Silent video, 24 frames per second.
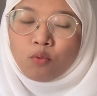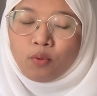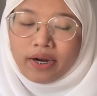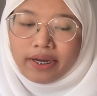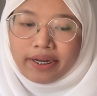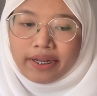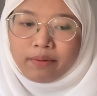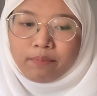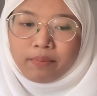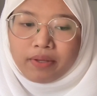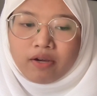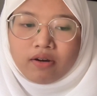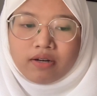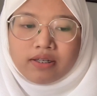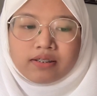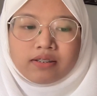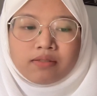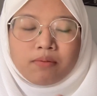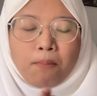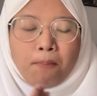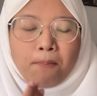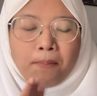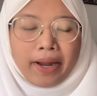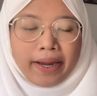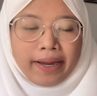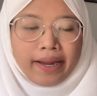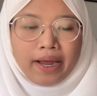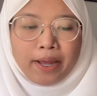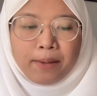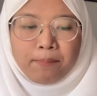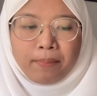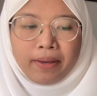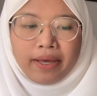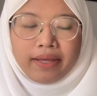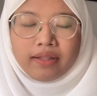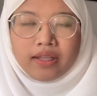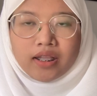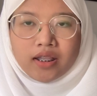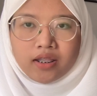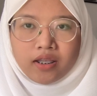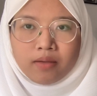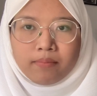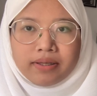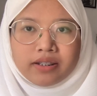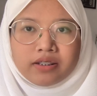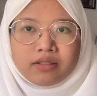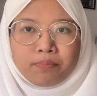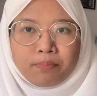it because my iPad, the
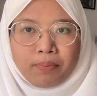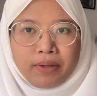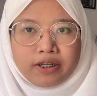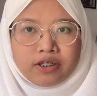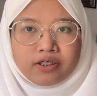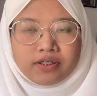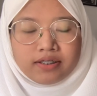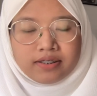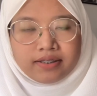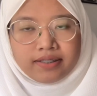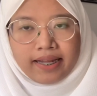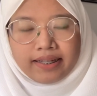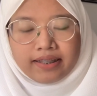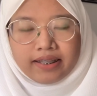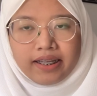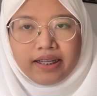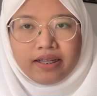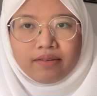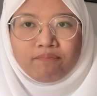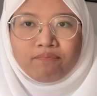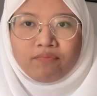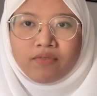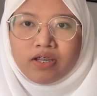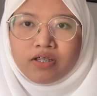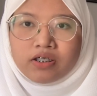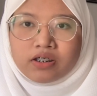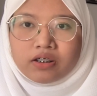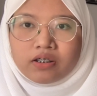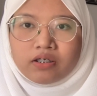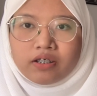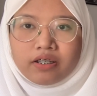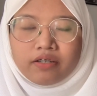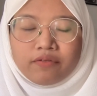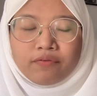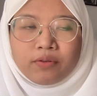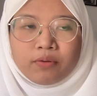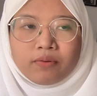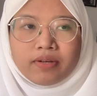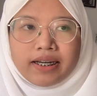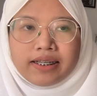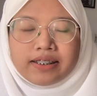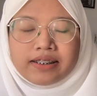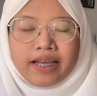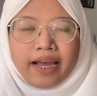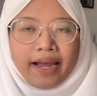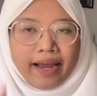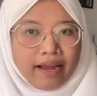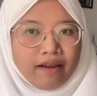theme is page aesthetic. So if you
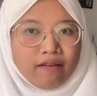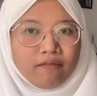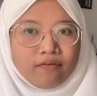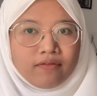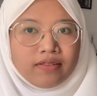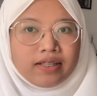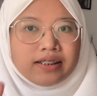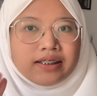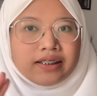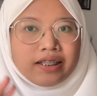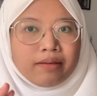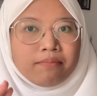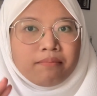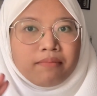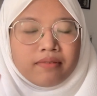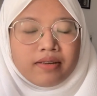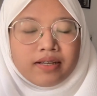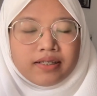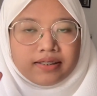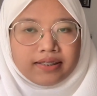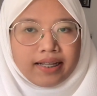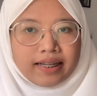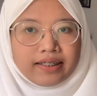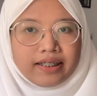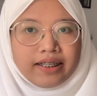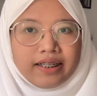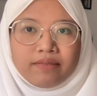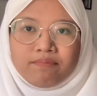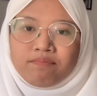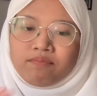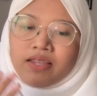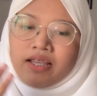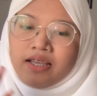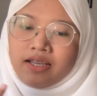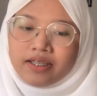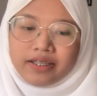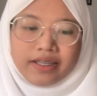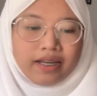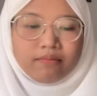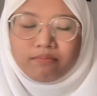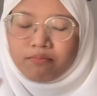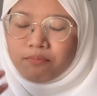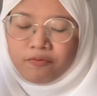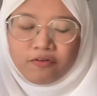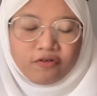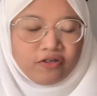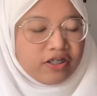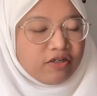guys have the same aesthetic, yeah,
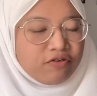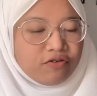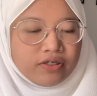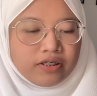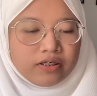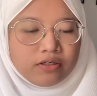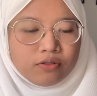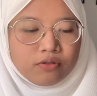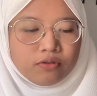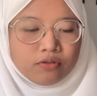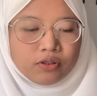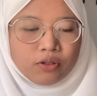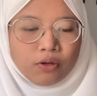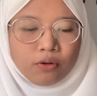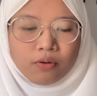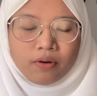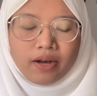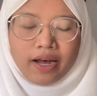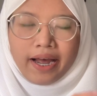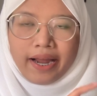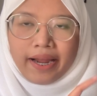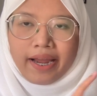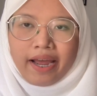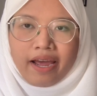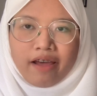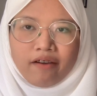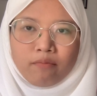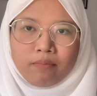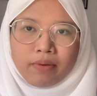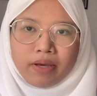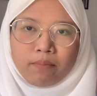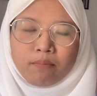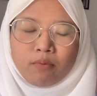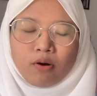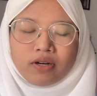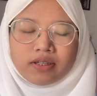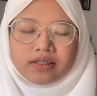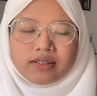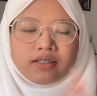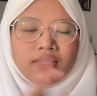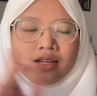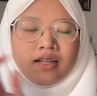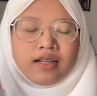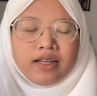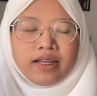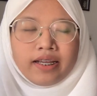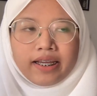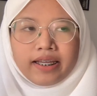feel free to do so. I have my boards
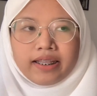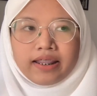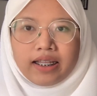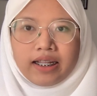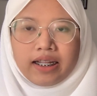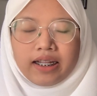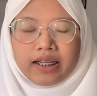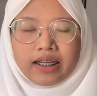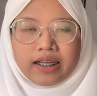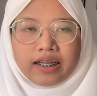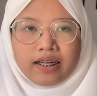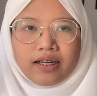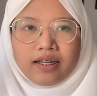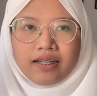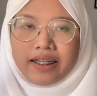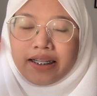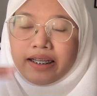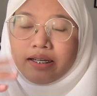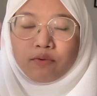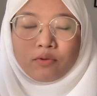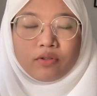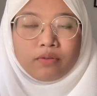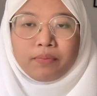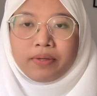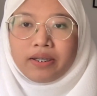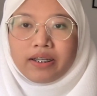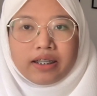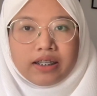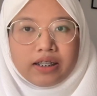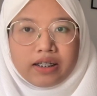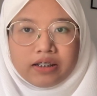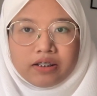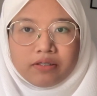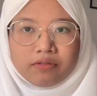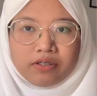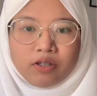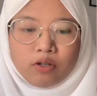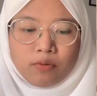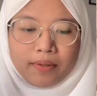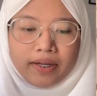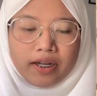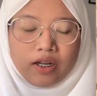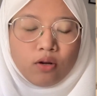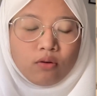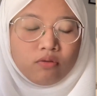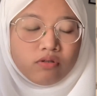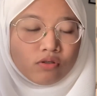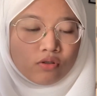in the link will be in the description
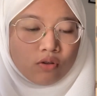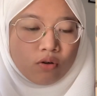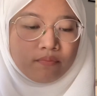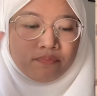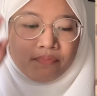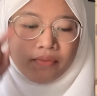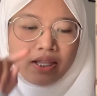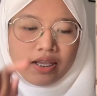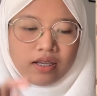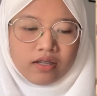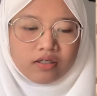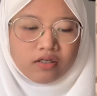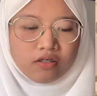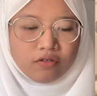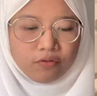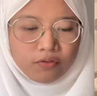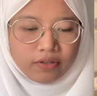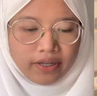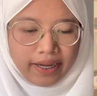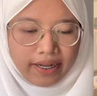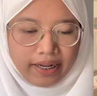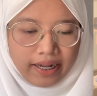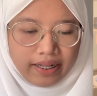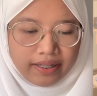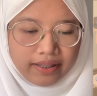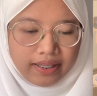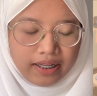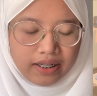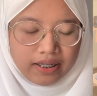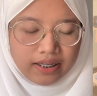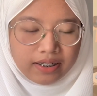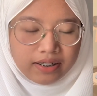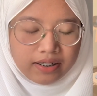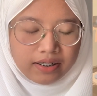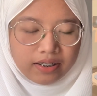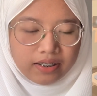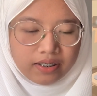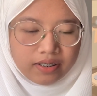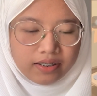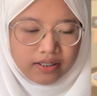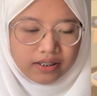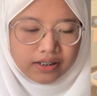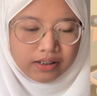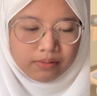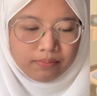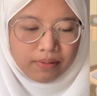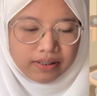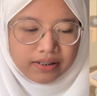below, so don't forget. And then in here
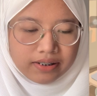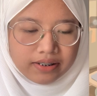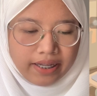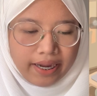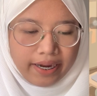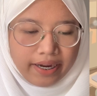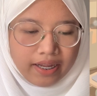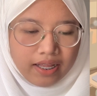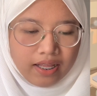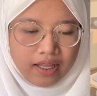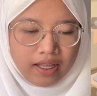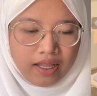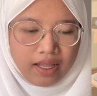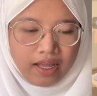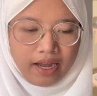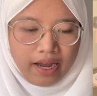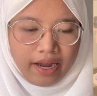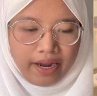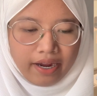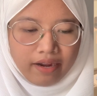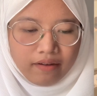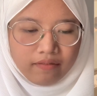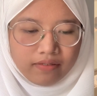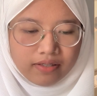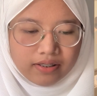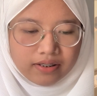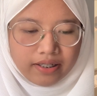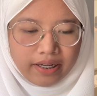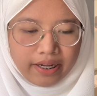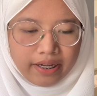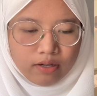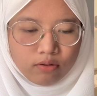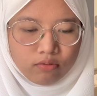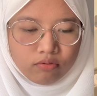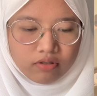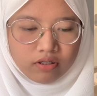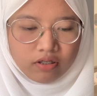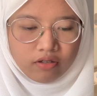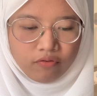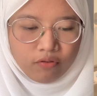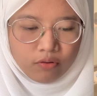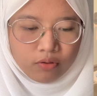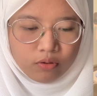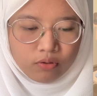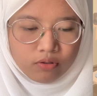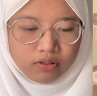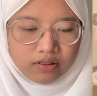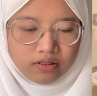is Smart Stack. I have this like Google
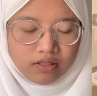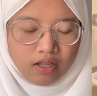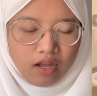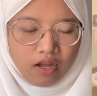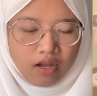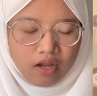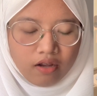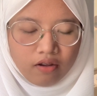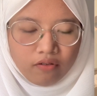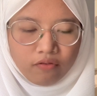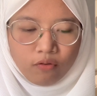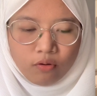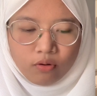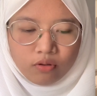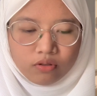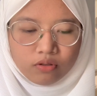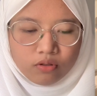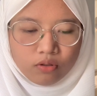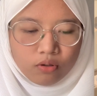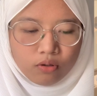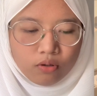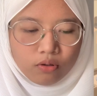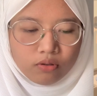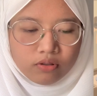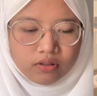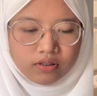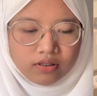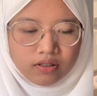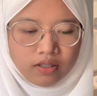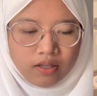Photo stuff, photos,